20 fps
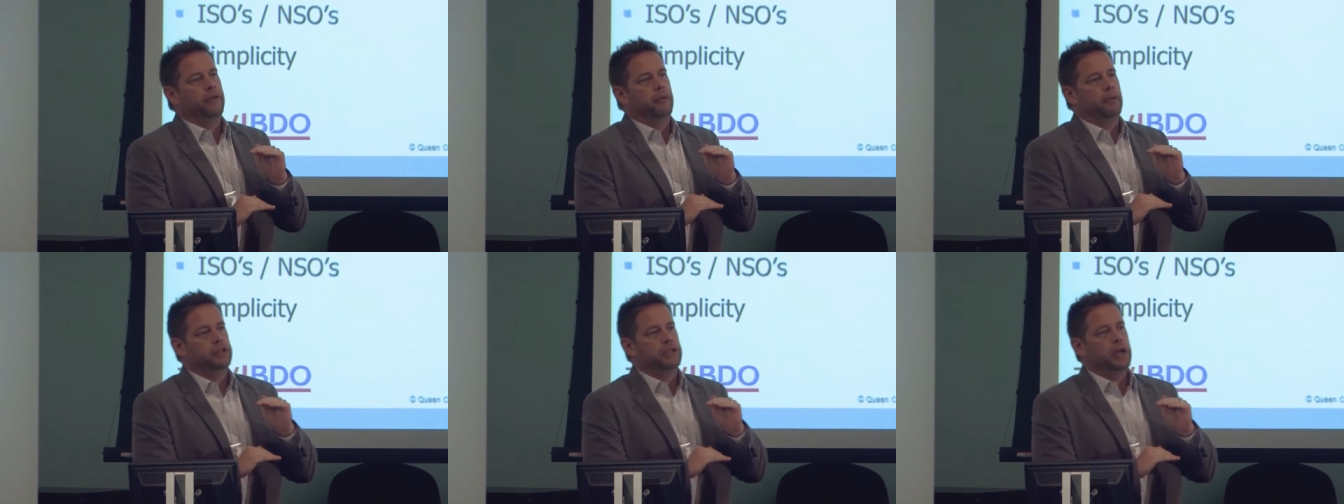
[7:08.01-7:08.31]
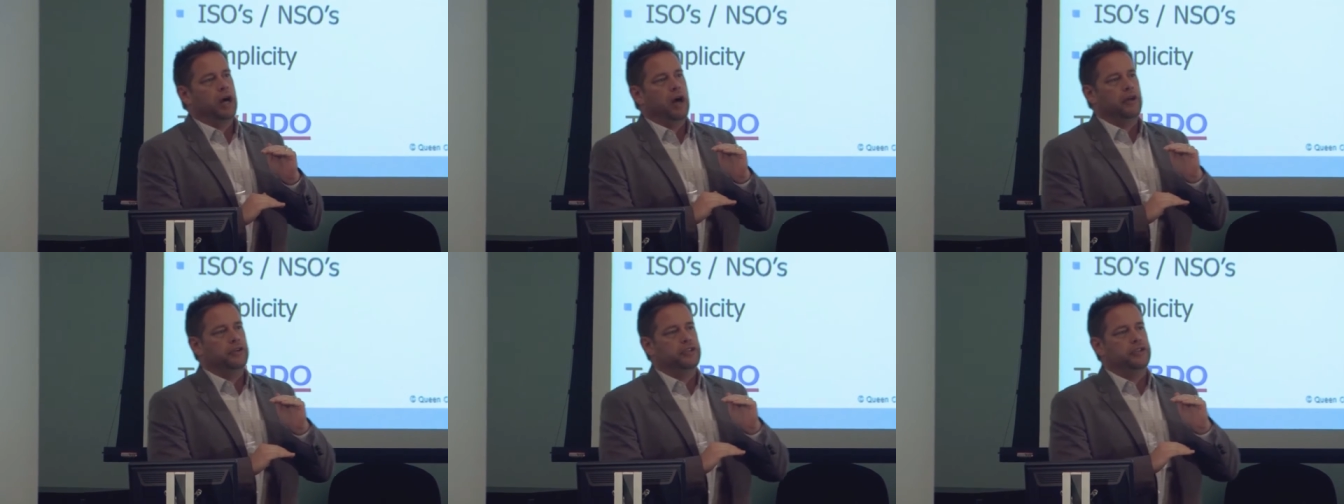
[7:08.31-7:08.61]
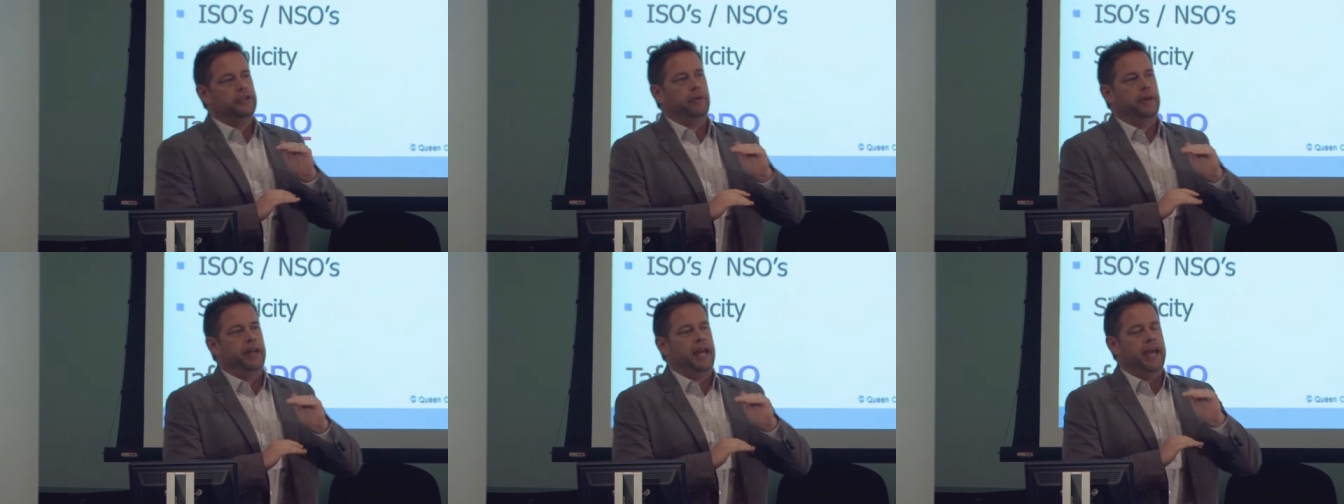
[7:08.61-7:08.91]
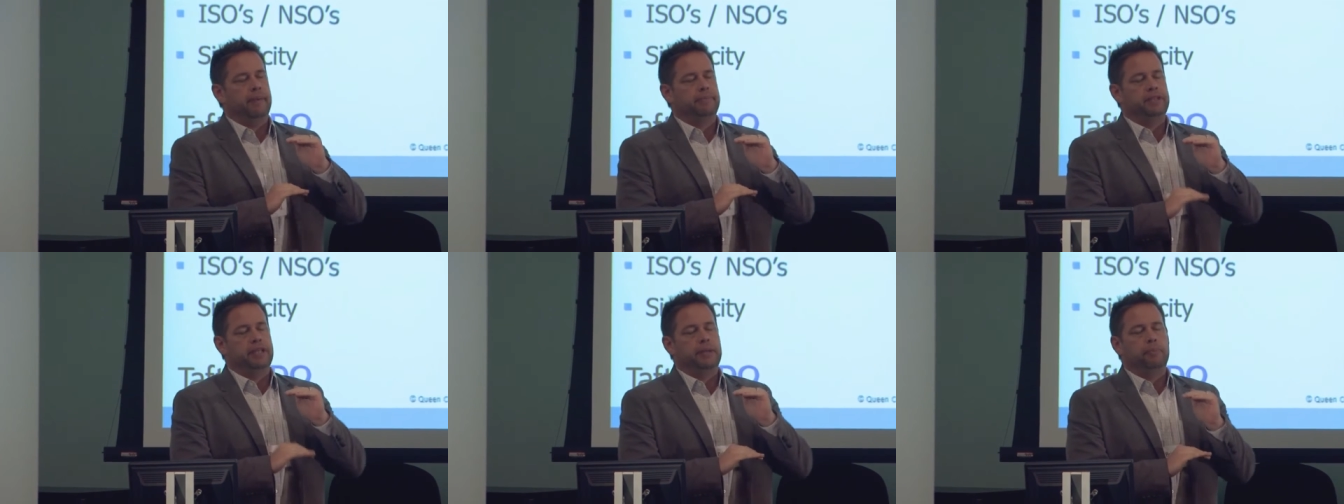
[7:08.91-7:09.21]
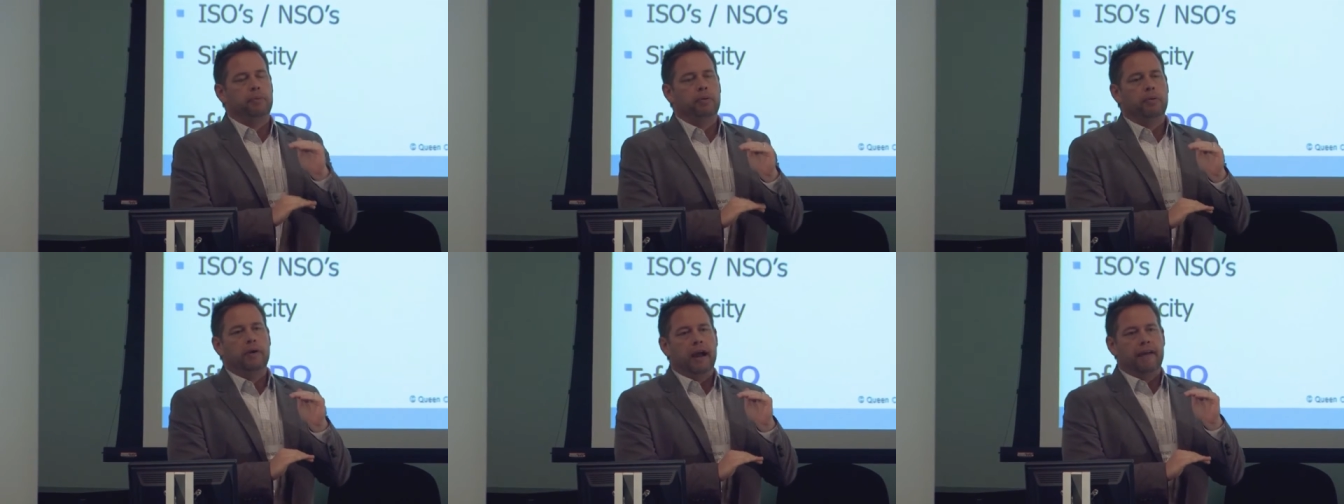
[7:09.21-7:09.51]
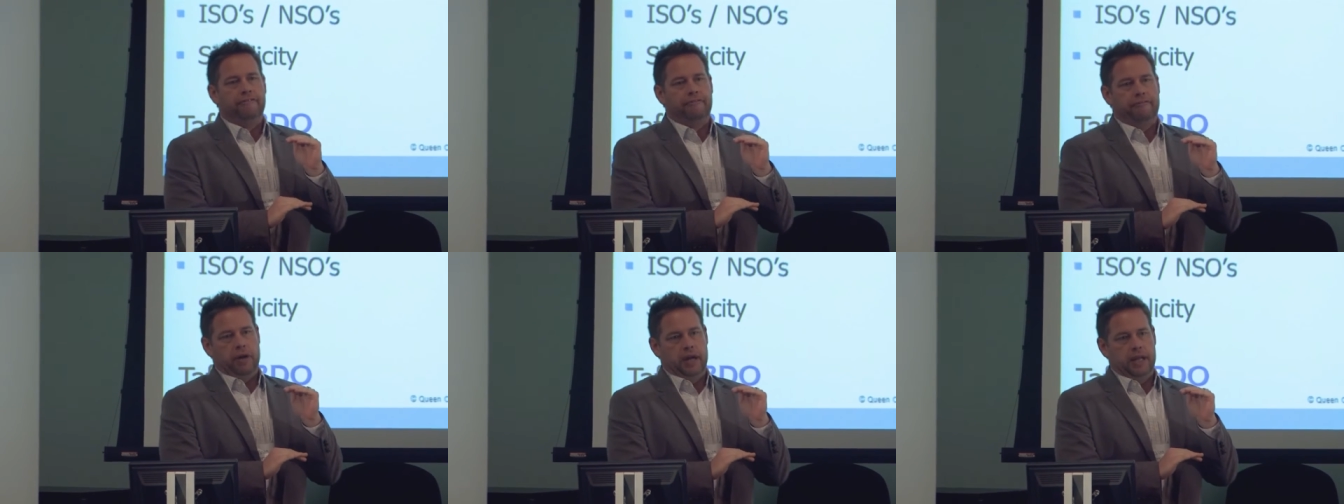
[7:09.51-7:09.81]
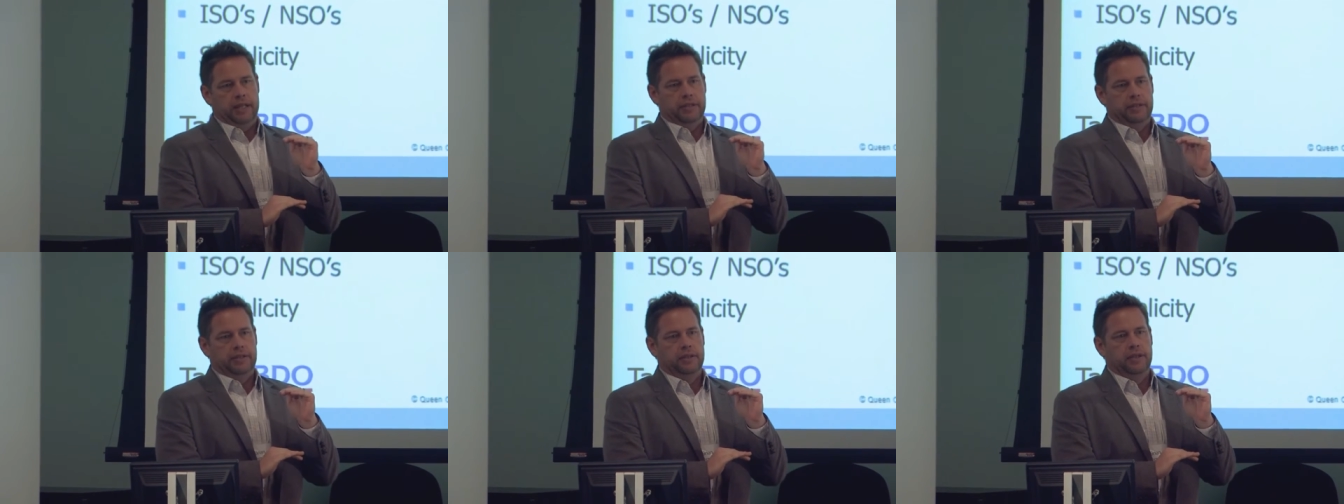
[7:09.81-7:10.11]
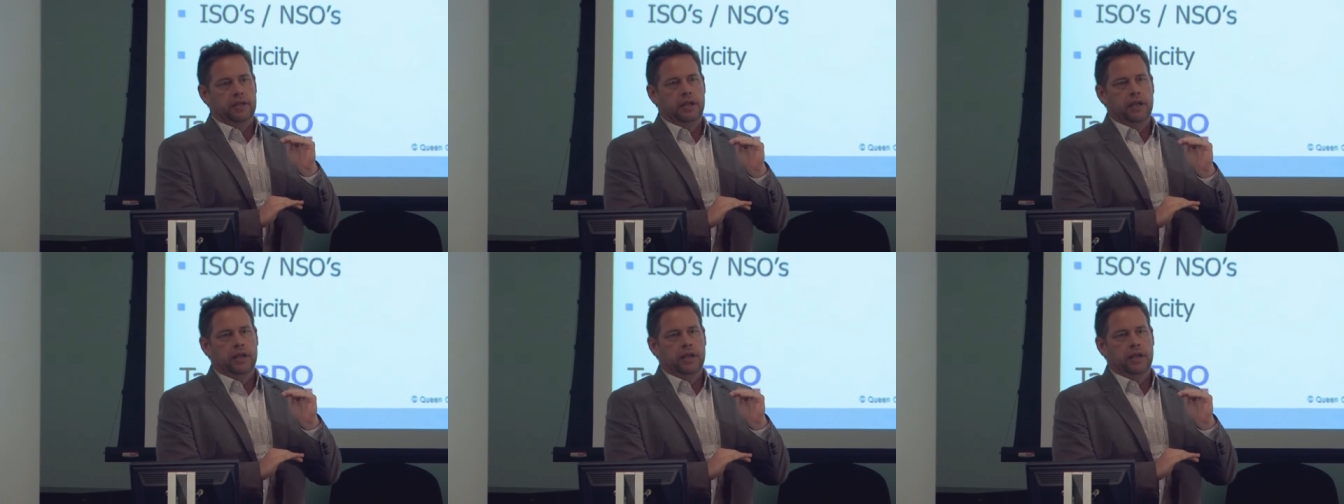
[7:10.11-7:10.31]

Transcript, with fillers: there was also an AMT preference.